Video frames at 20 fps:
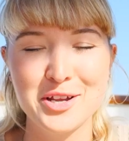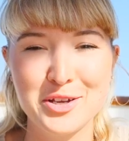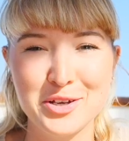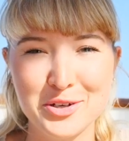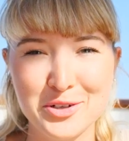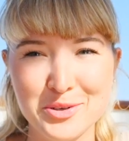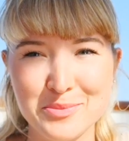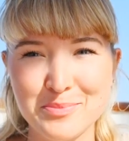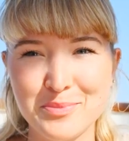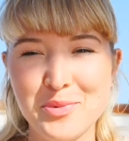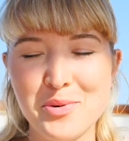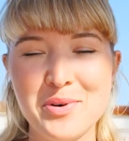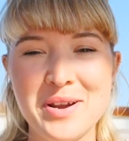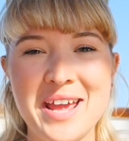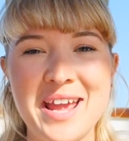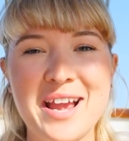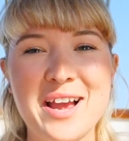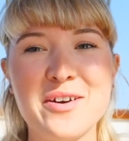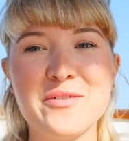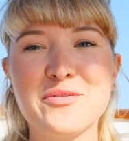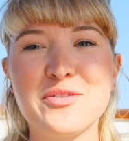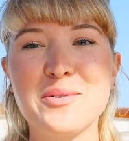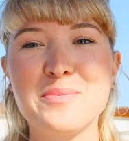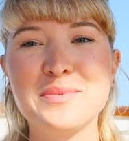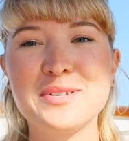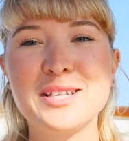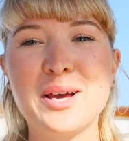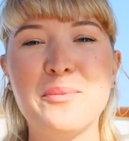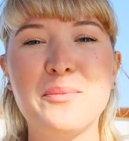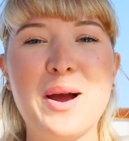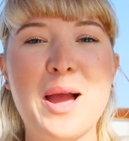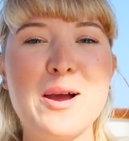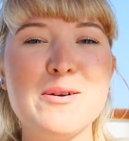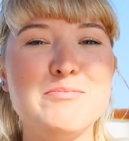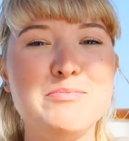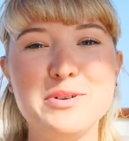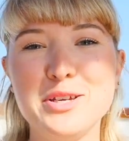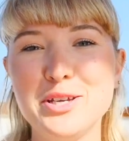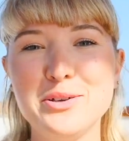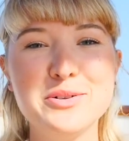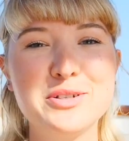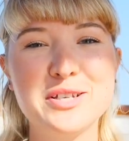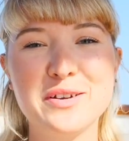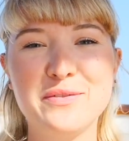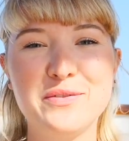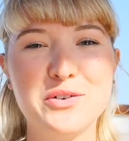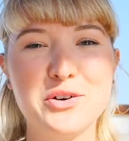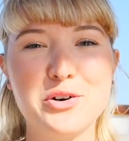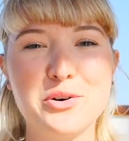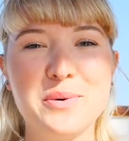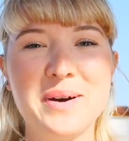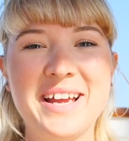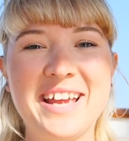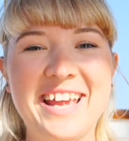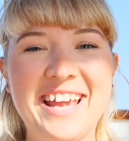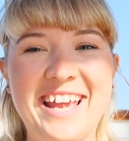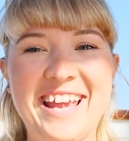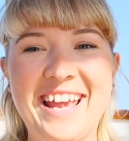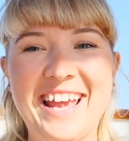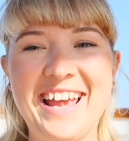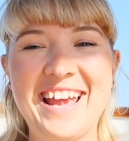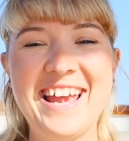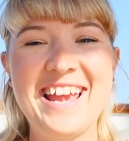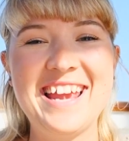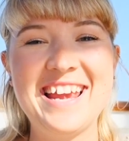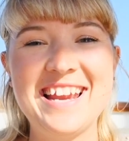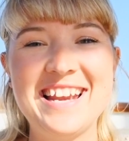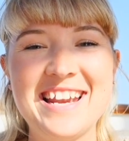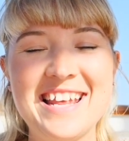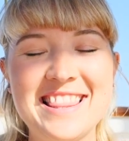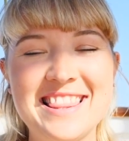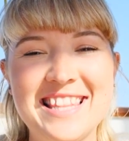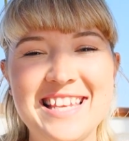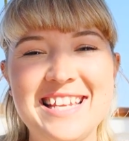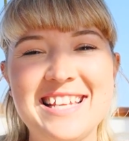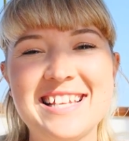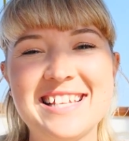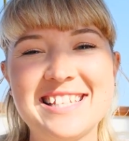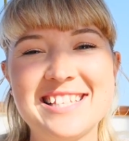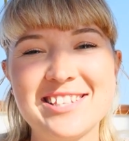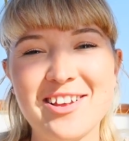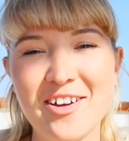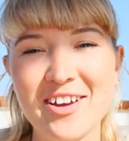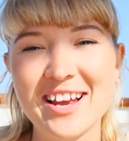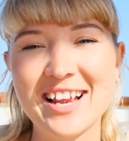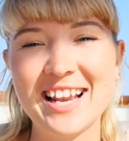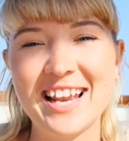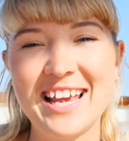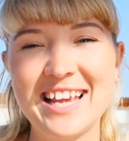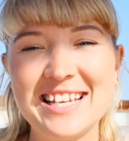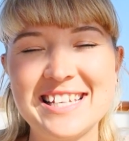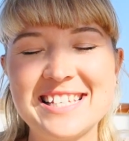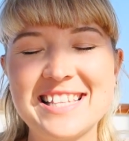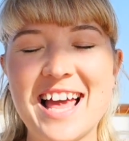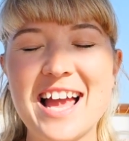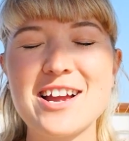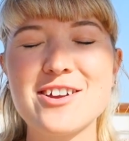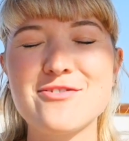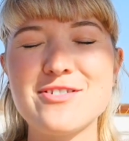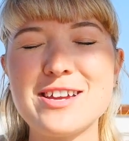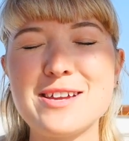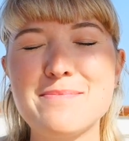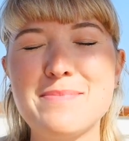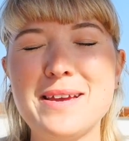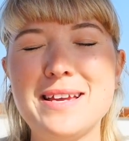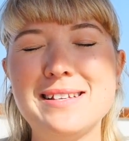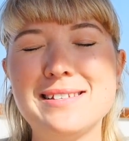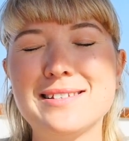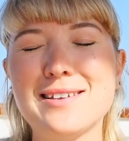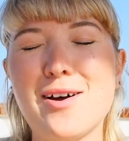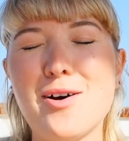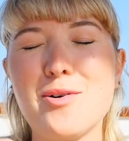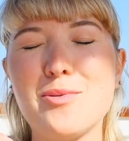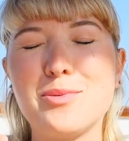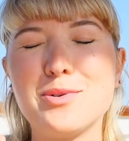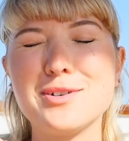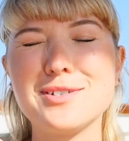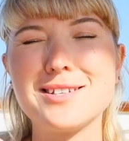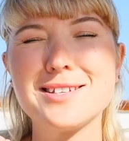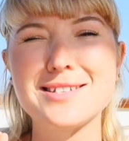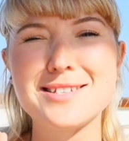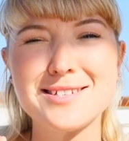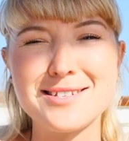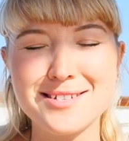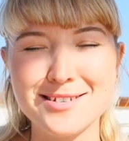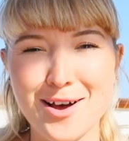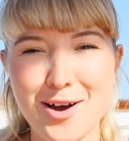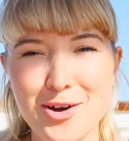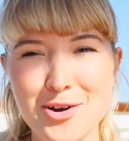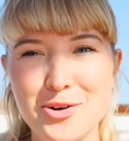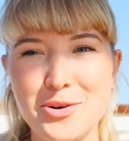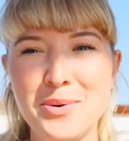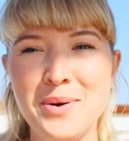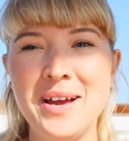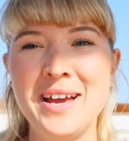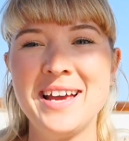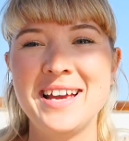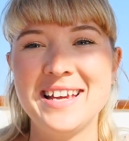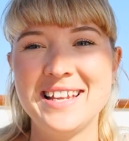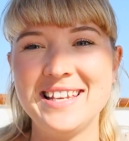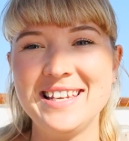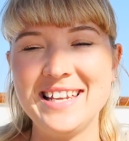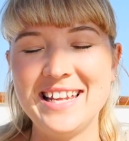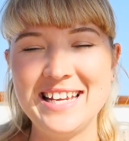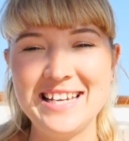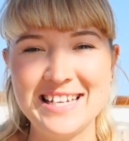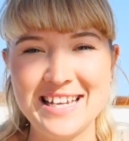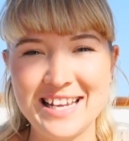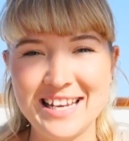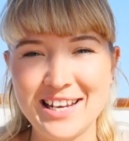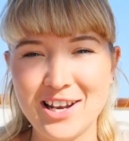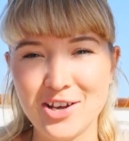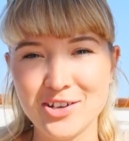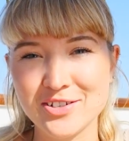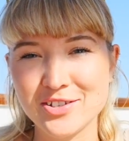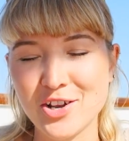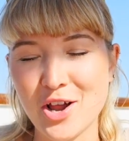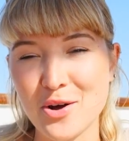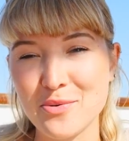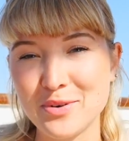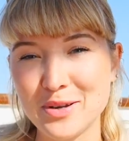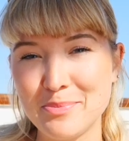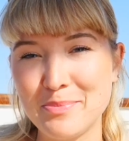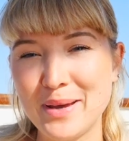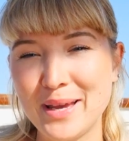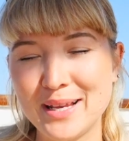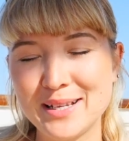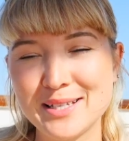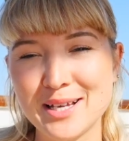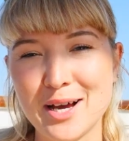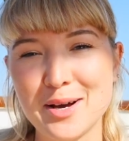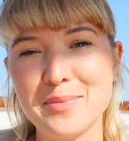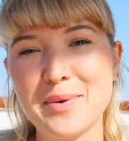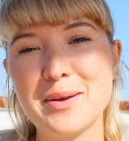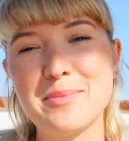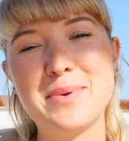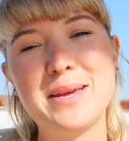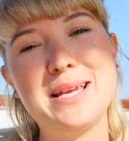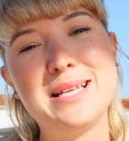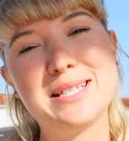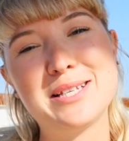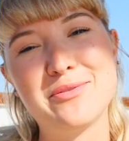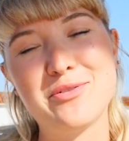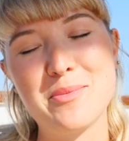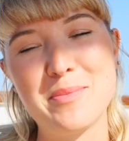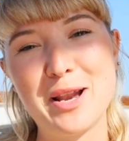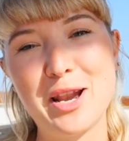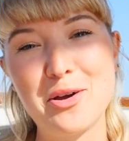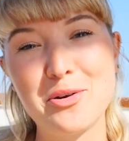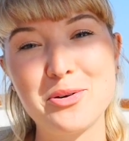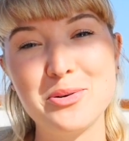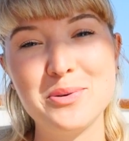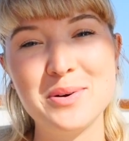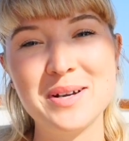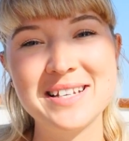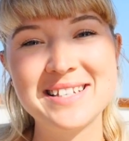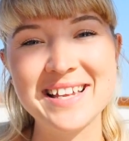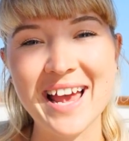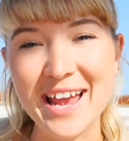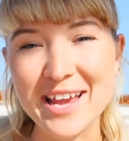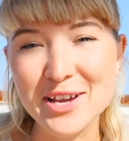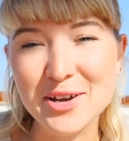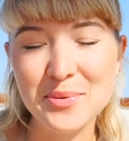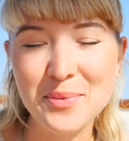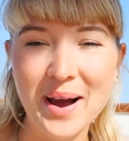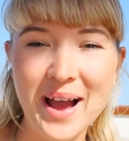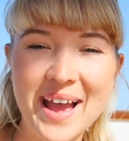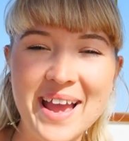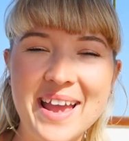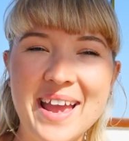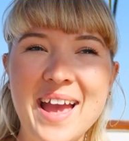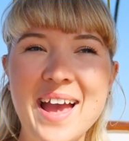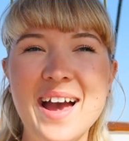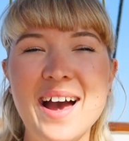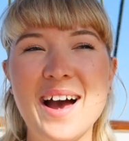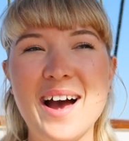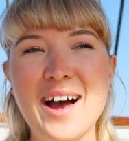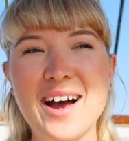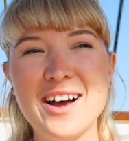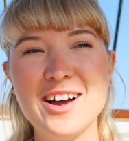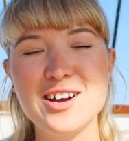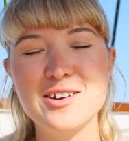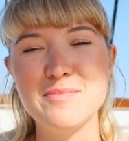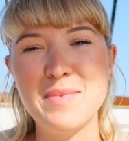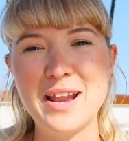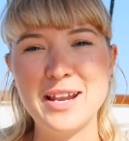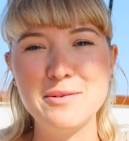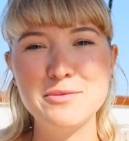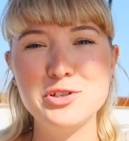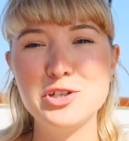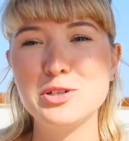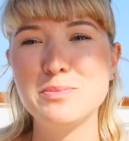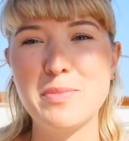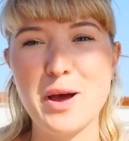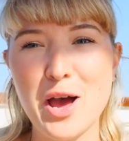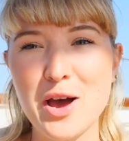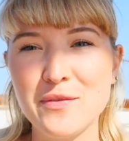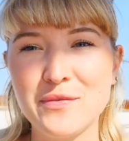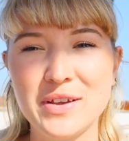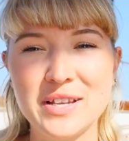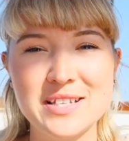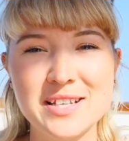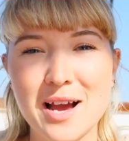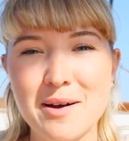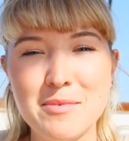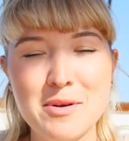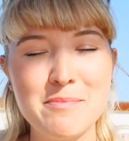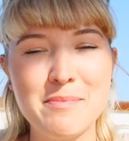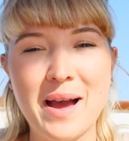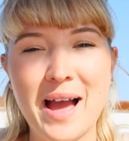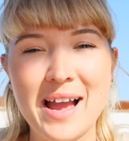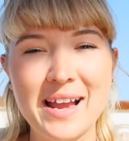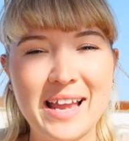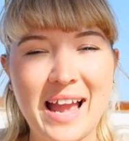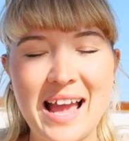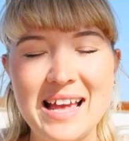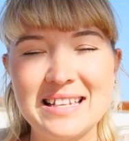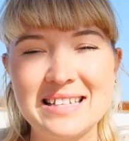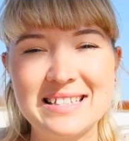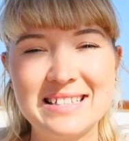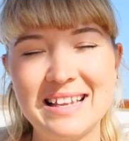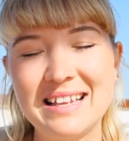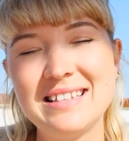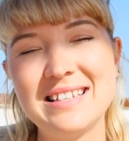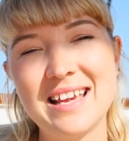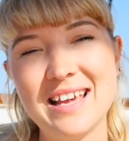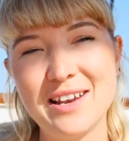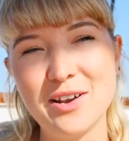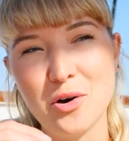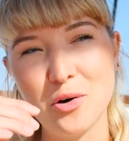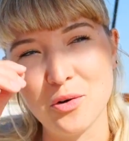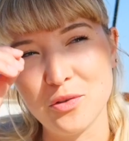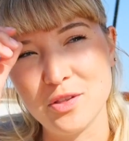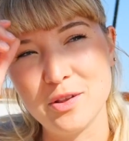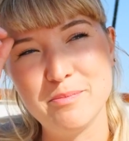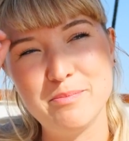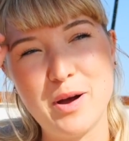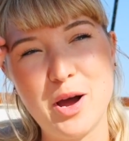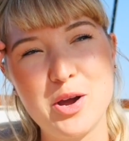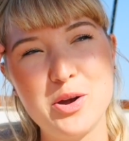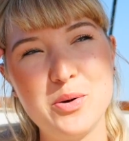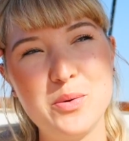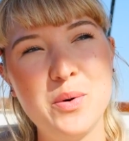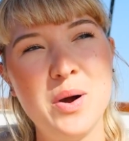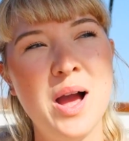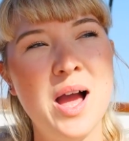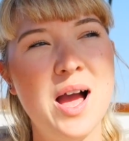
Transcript: Good morning from somewhere beautiful here in the Cyclades. That Greek pizza was so needed. Last night we picked up a pizza from our local takeaway, and it was just perfect coming back and sitting on the boat.